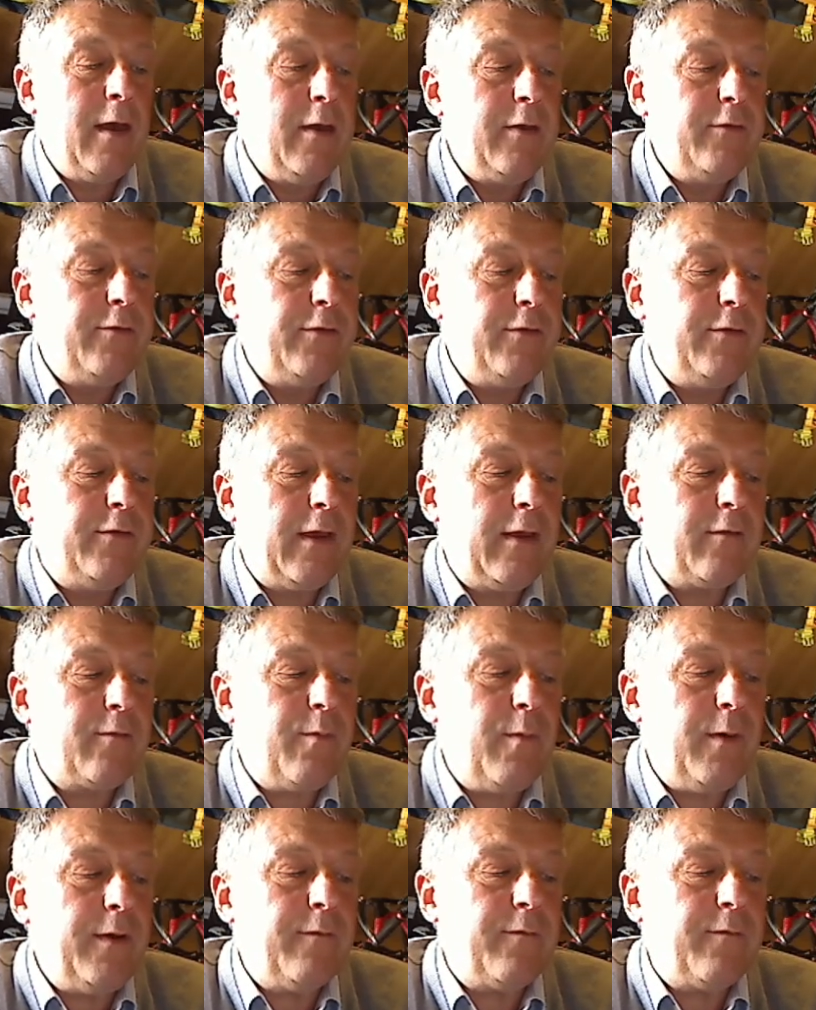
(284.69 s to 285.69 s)
She takes
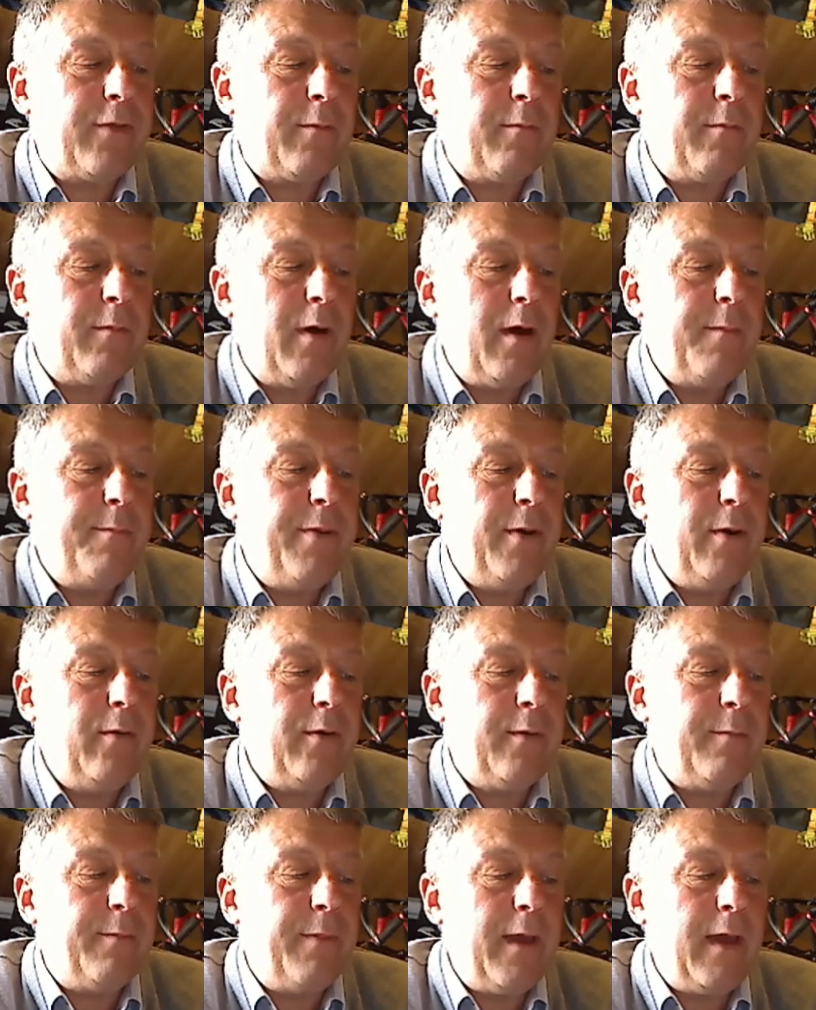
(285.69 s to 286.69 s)
one of them, a
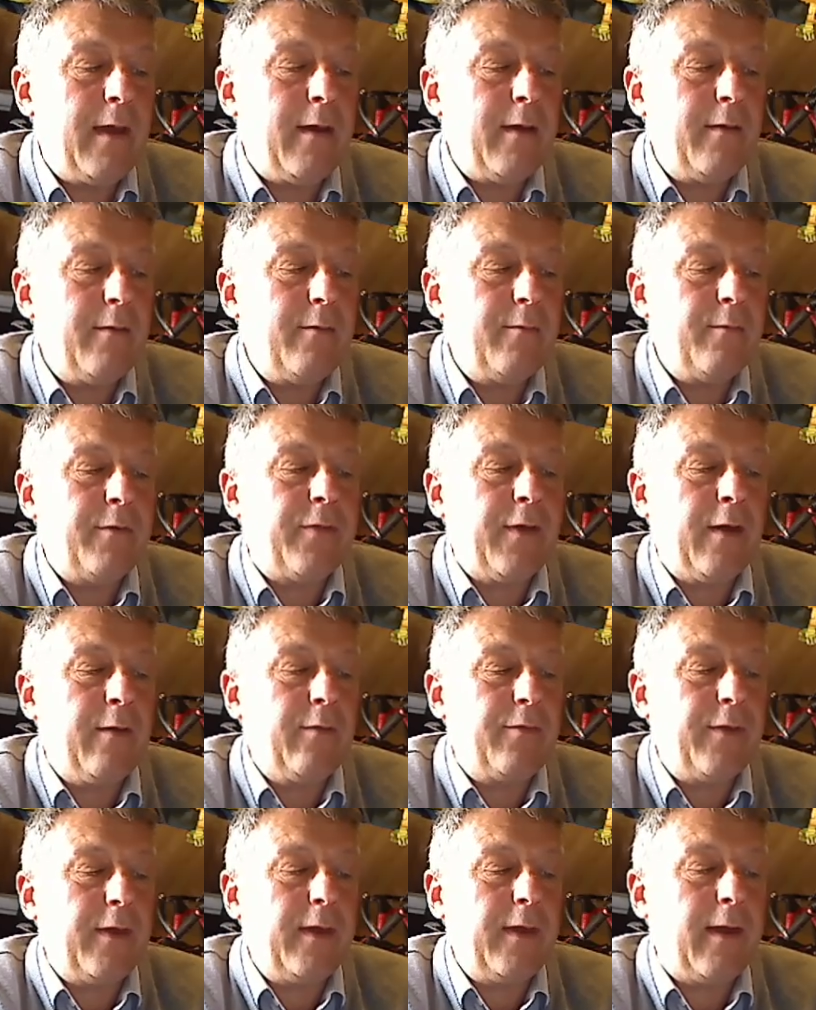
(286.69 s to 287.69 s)
polar bear,
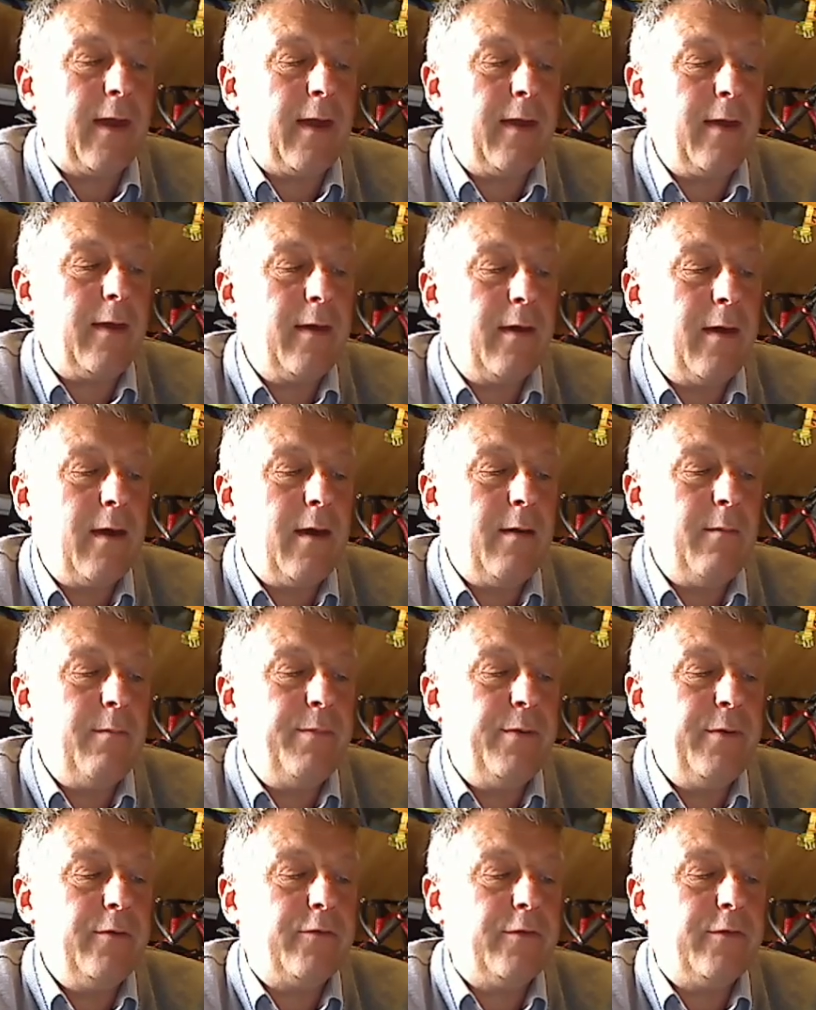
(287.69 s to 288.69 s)
without thinking, and
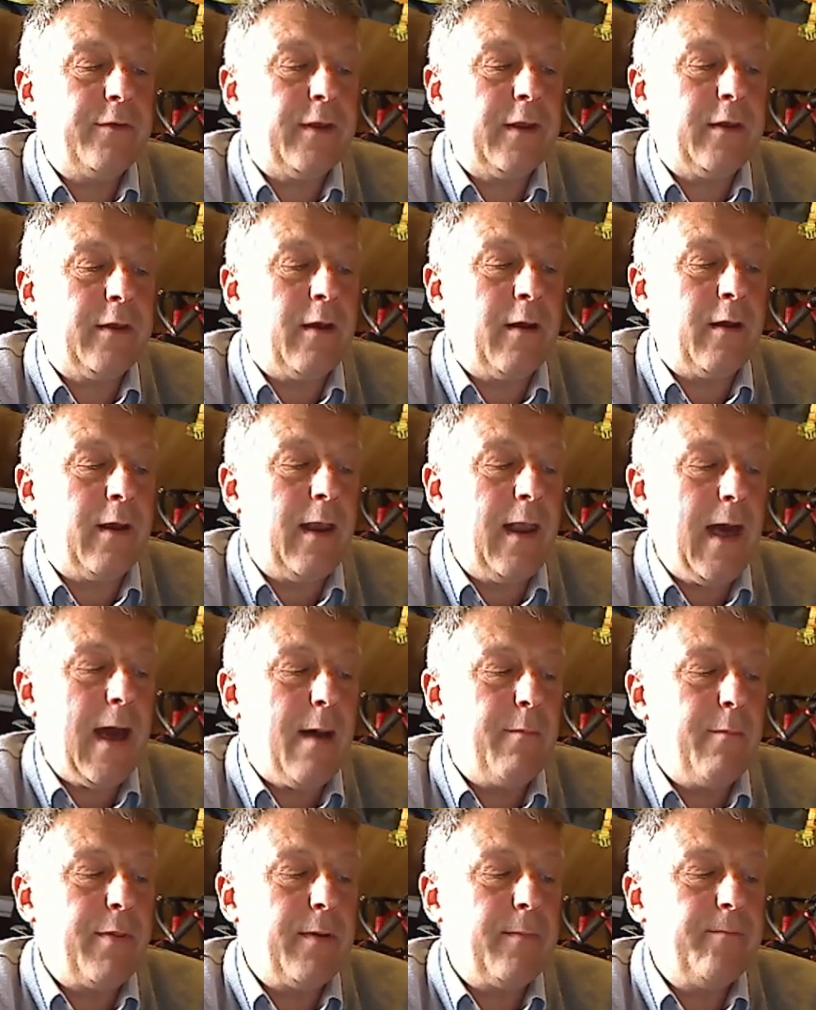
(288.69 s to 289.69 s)
puts it in her
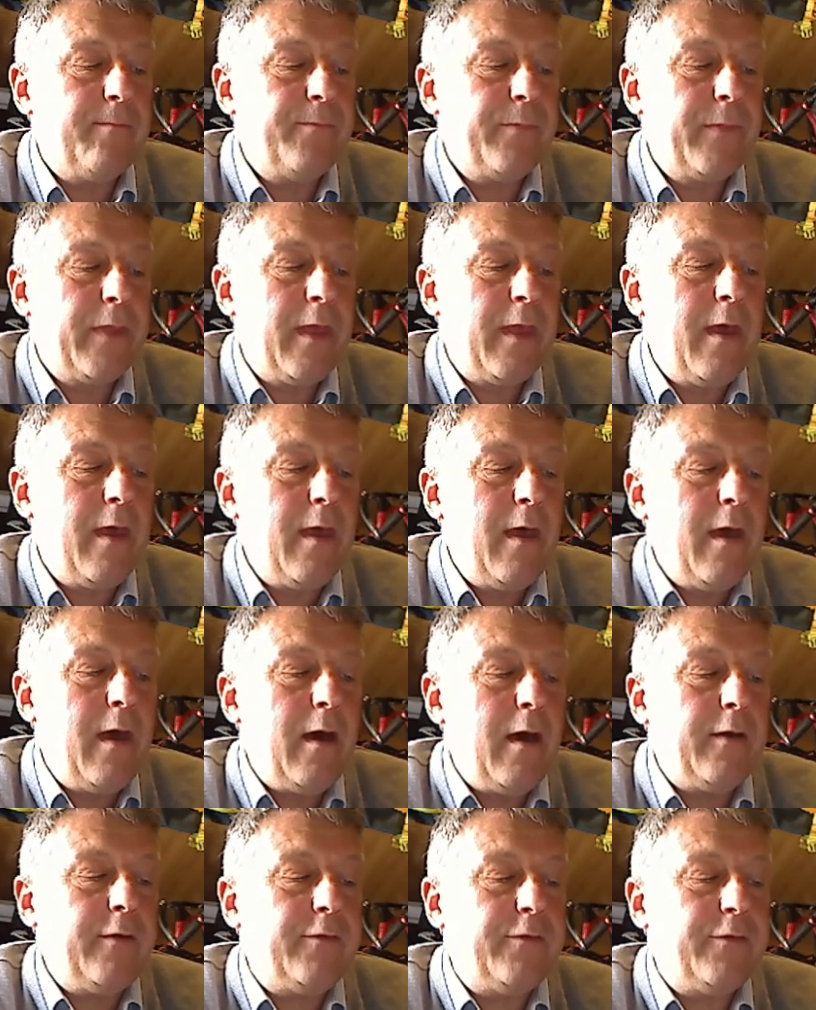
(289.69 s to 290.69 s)
lap.
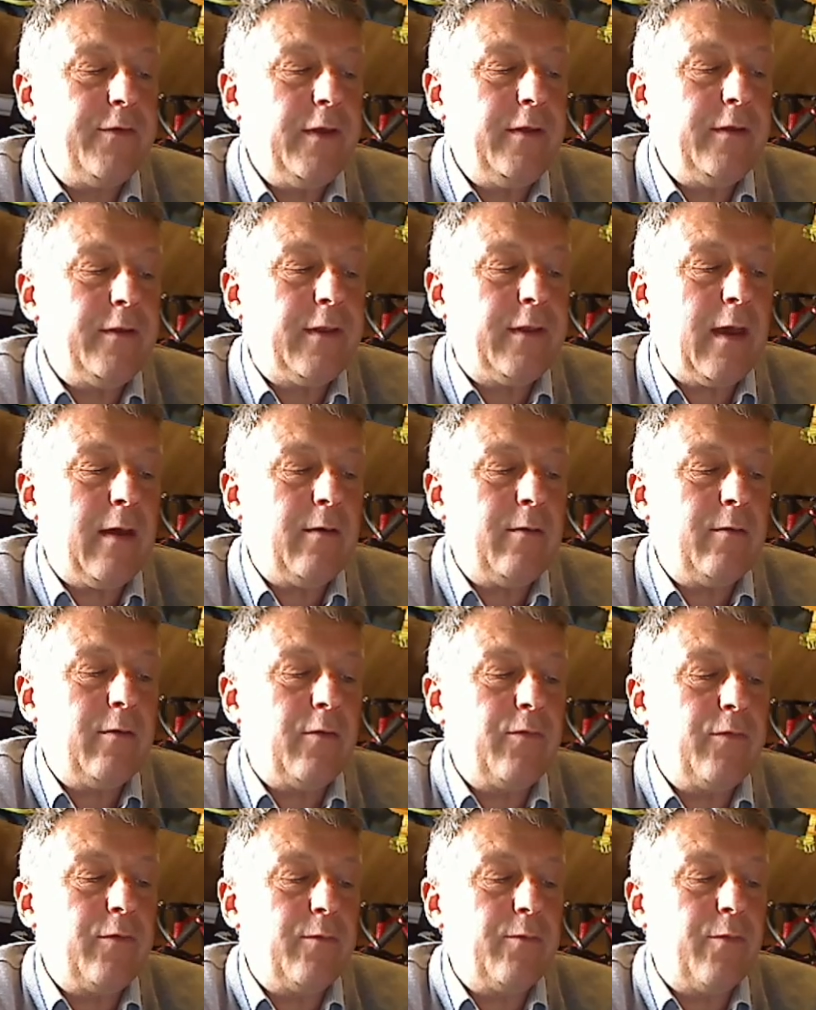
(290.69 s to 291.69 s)
I sit down on the